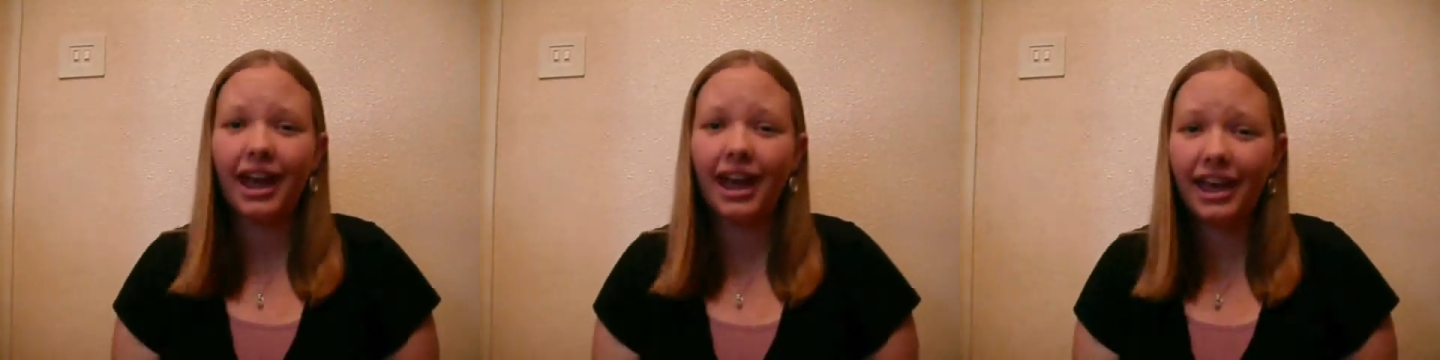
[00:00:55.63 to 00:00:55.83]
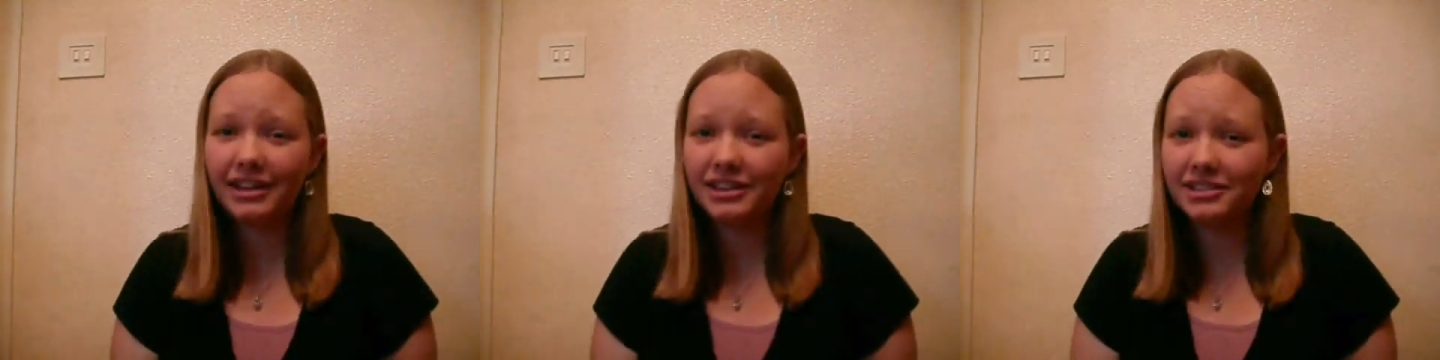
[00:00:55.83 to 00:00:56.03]

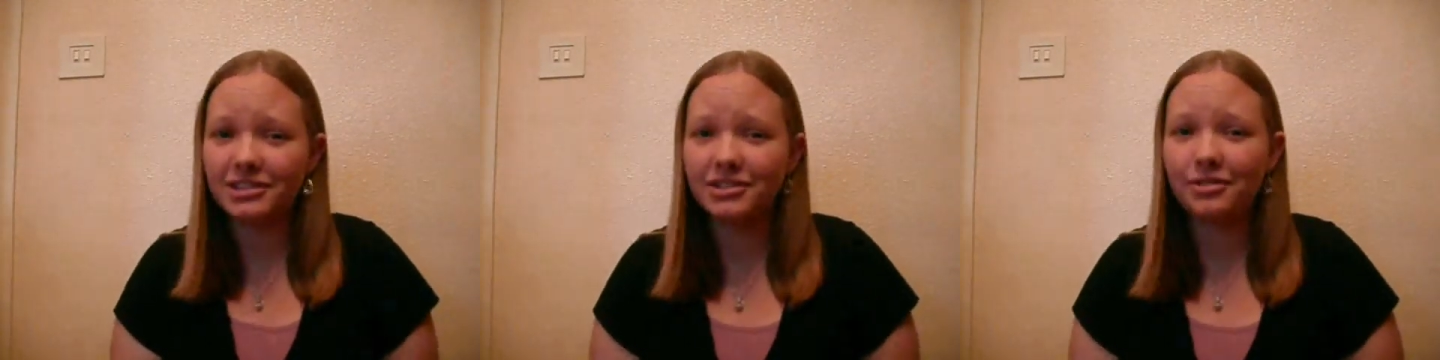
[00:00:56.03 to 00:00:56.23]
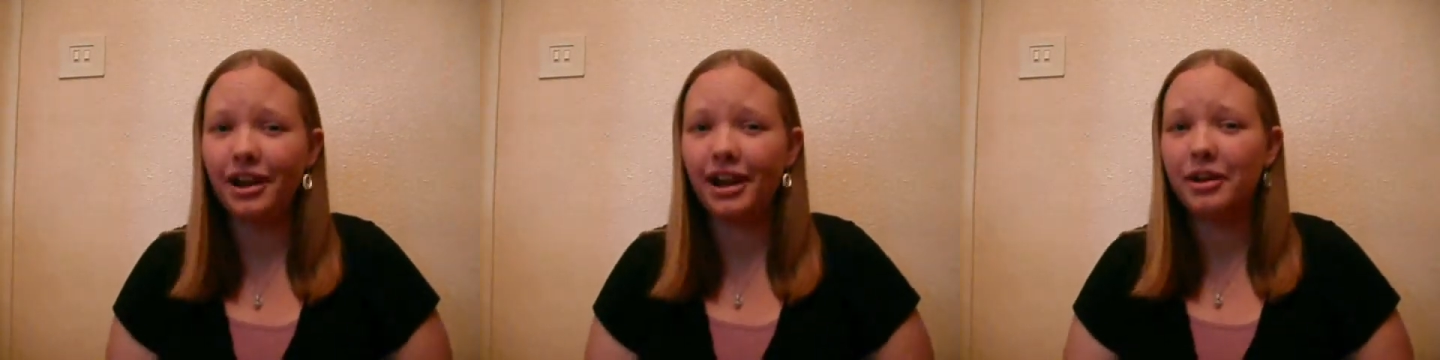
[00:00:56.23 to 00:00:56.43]
can to
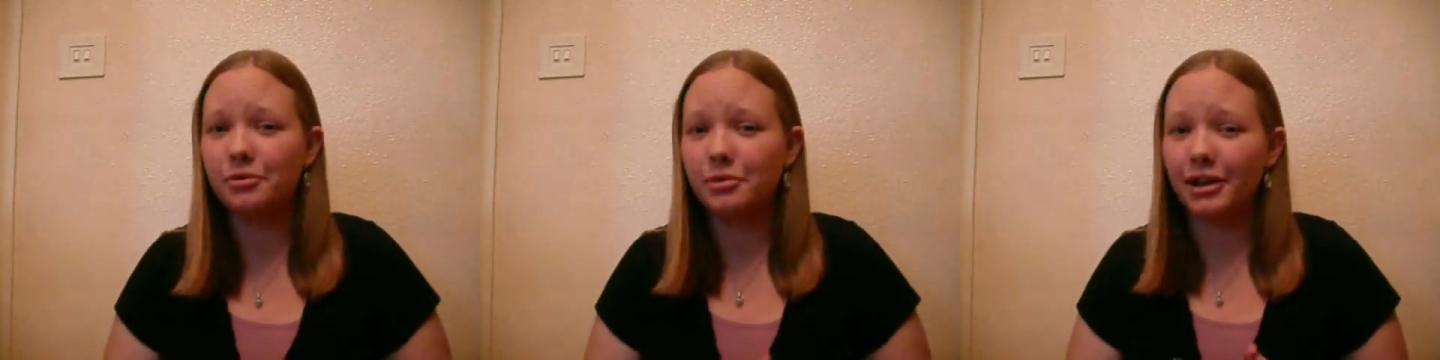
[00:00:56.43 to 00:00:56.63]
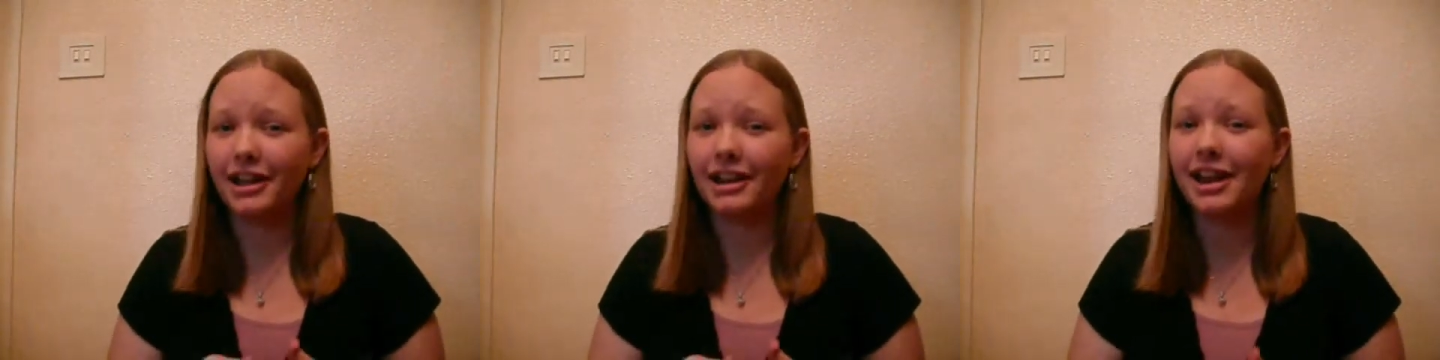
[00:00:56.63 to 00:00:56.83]
try to
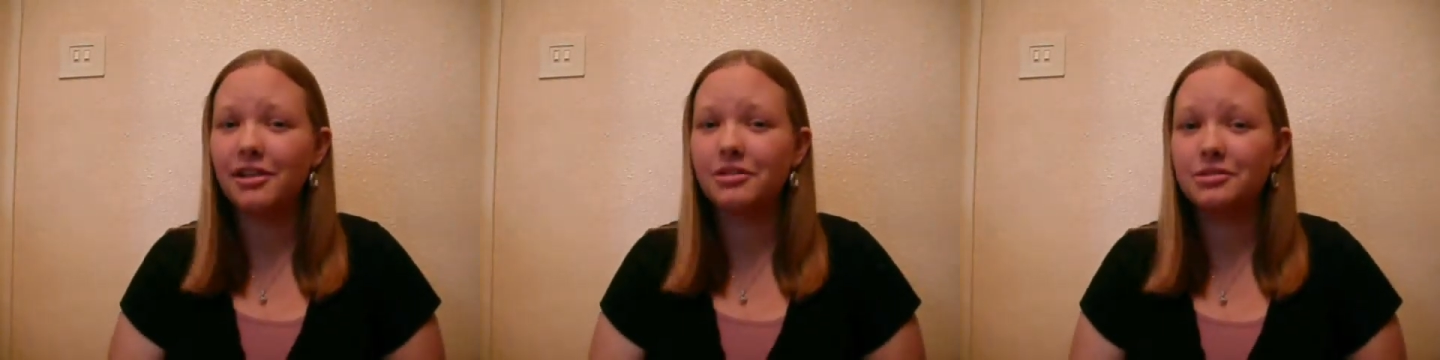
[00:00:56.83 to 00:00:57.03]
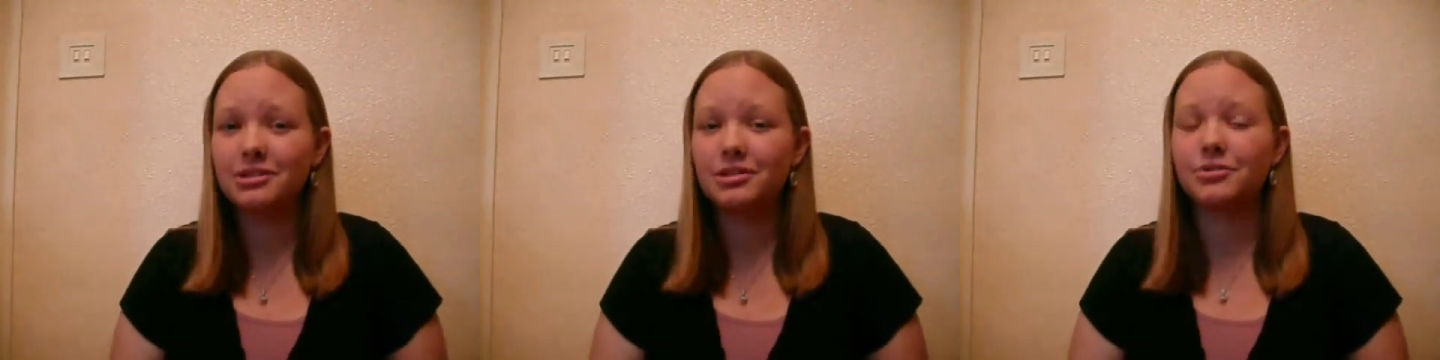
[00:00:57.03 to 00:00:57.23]
work it
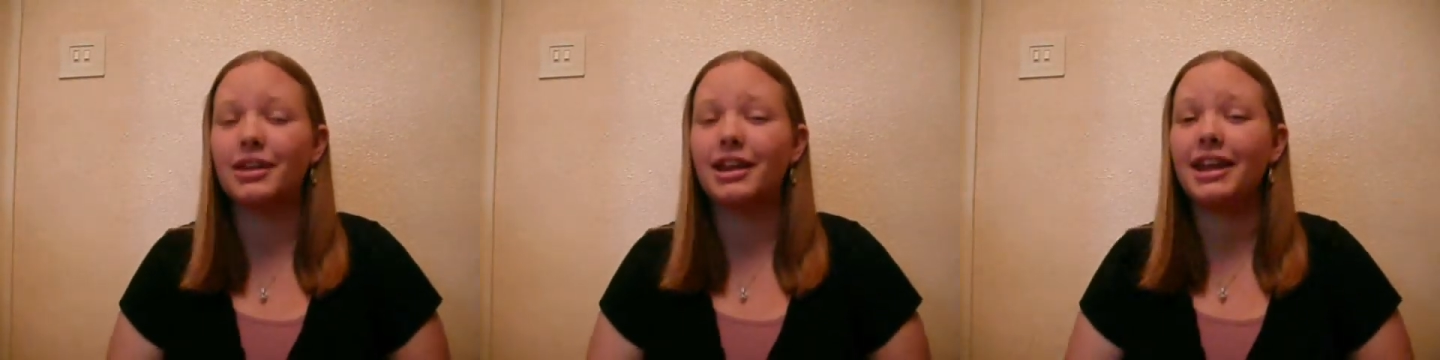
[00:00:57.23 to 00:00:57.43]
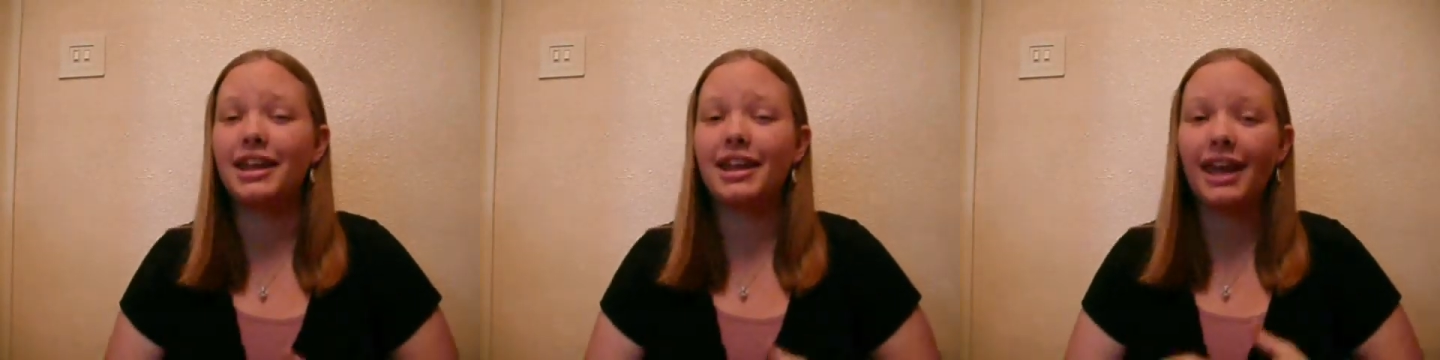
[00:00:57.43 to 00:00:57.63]
out so
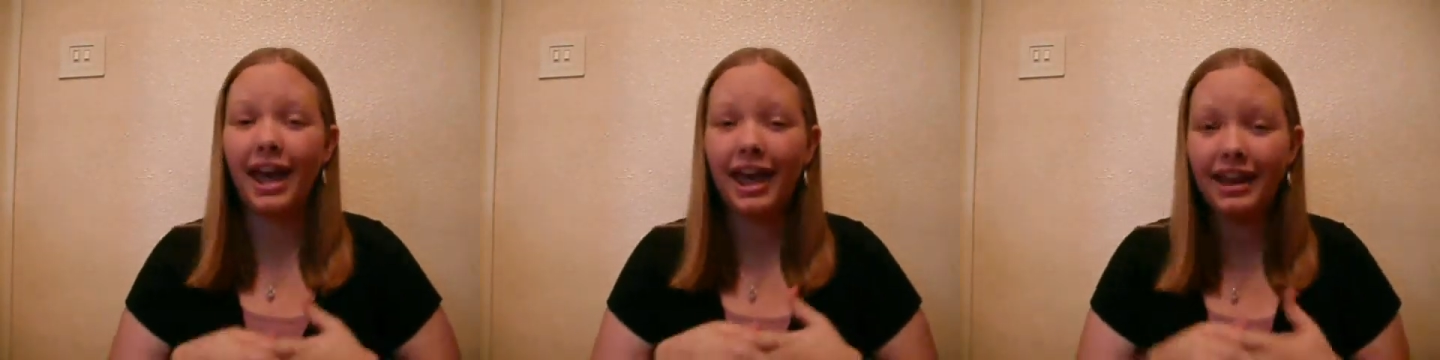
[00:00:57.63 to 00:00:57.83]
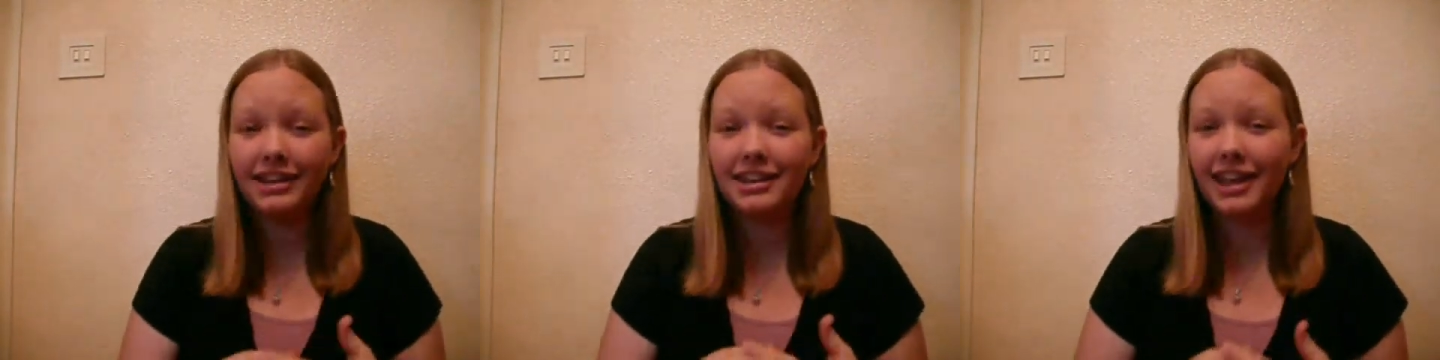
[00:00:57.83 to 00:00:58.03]
that I
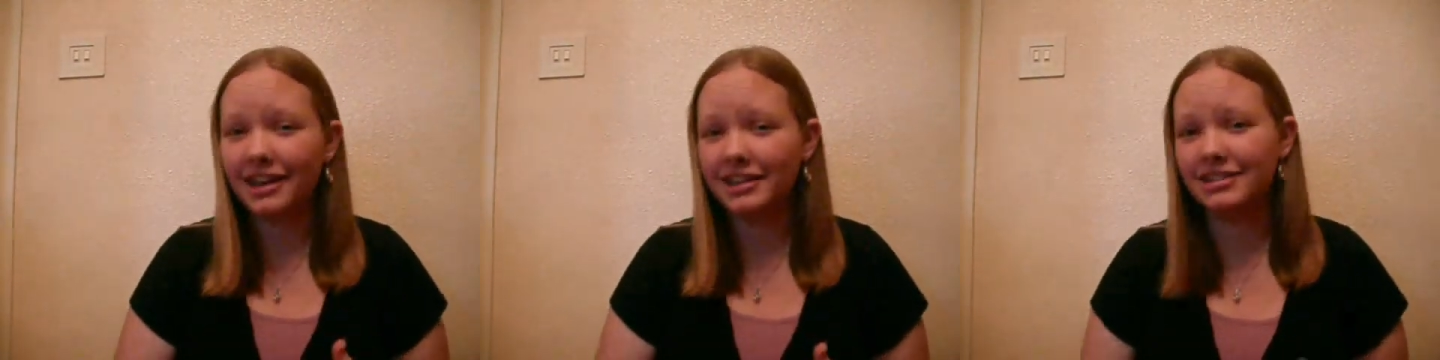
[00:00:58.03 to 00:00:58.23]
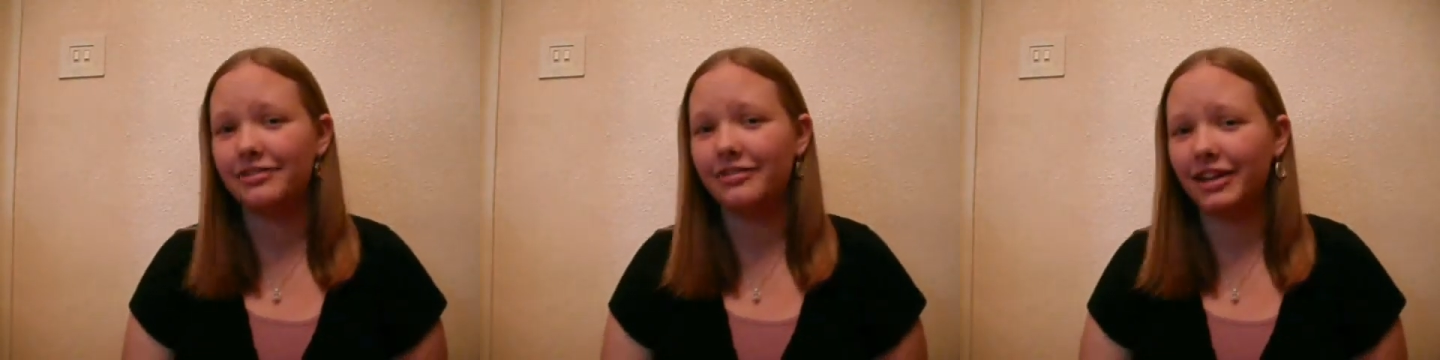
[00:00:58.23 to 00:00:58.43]
can get
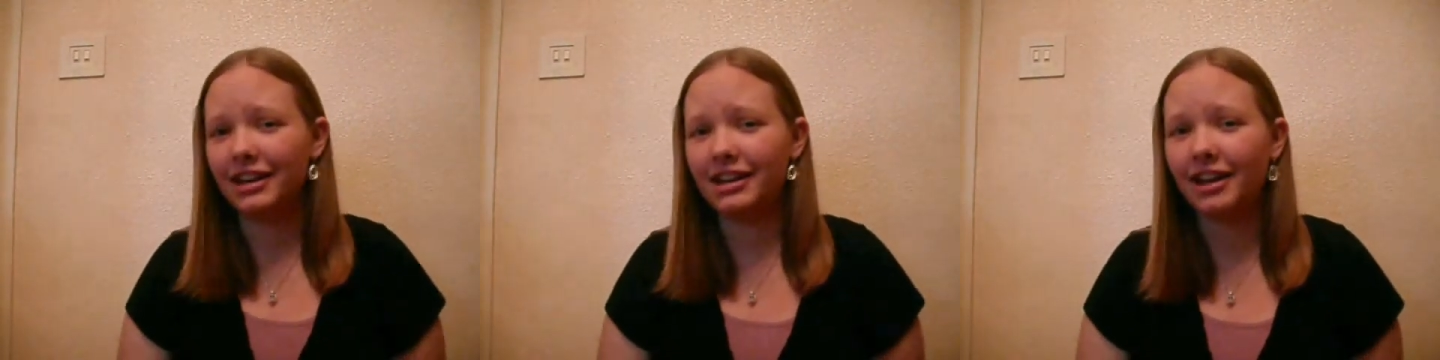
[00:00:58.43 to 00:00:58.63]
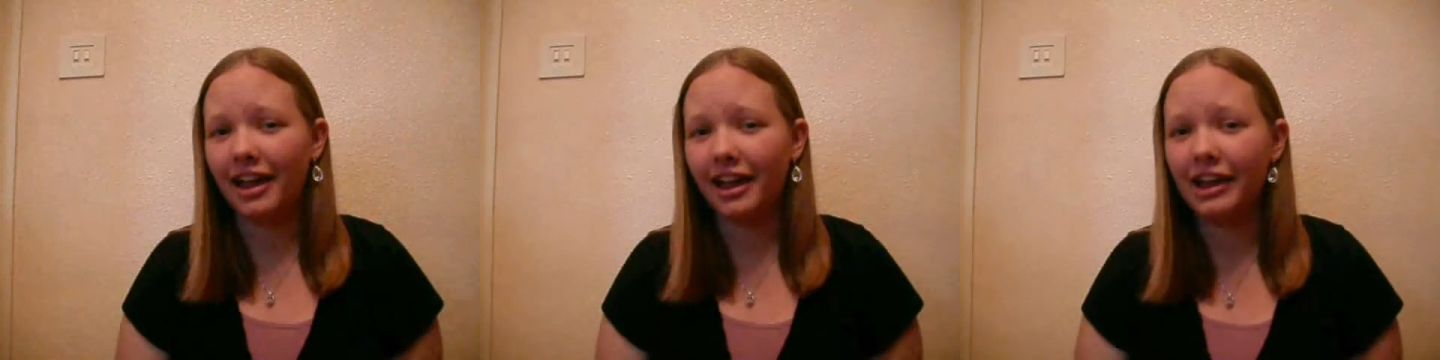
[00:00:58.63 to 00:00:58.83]
to
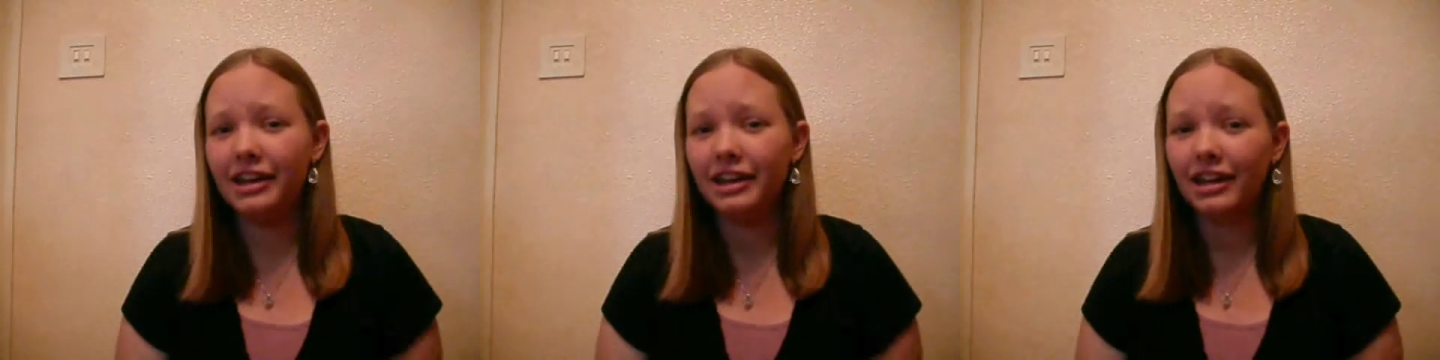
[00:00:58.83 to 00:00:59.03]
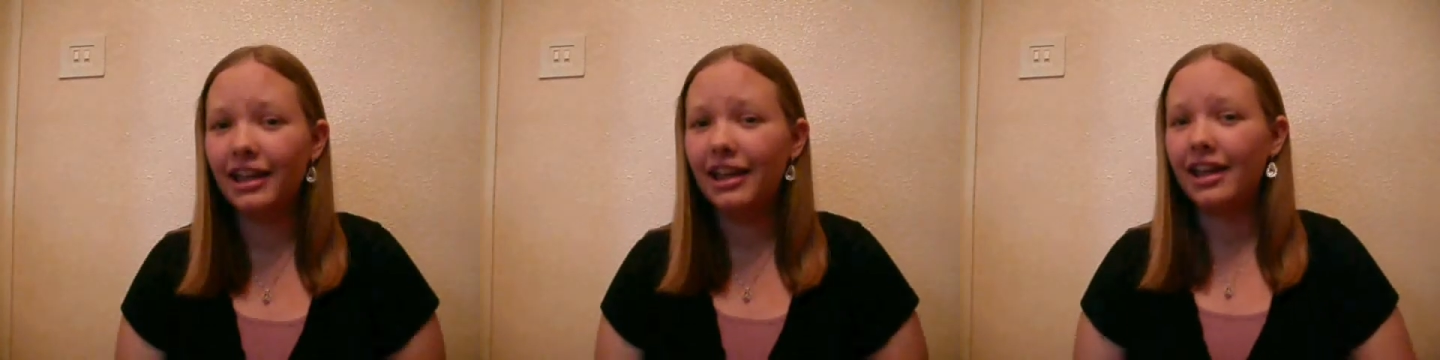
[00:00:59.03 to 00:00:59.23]
VidCon.